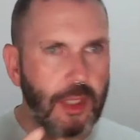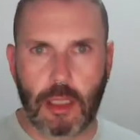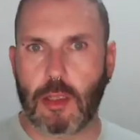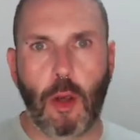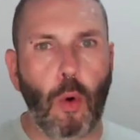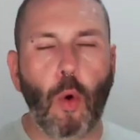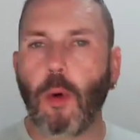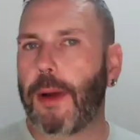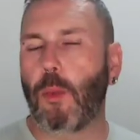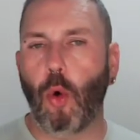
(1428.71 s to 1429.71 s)
So all
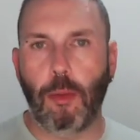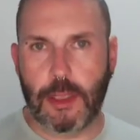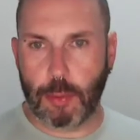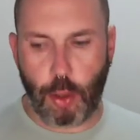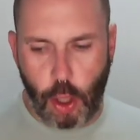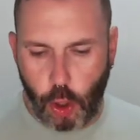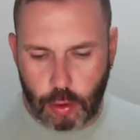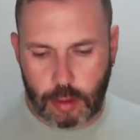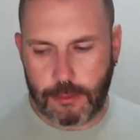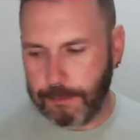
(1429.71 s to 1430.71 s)
my warmers were
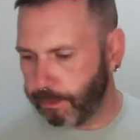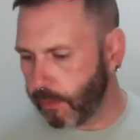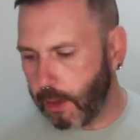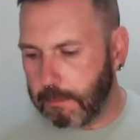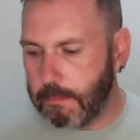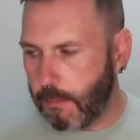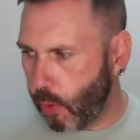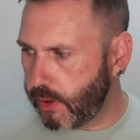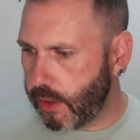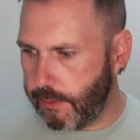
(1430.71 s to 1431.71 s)
on
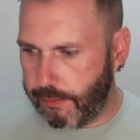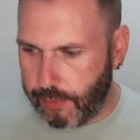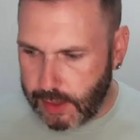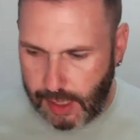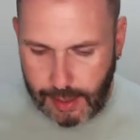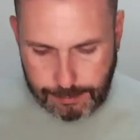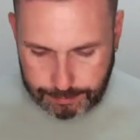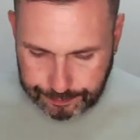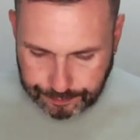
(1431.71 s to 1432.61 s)
most of the time.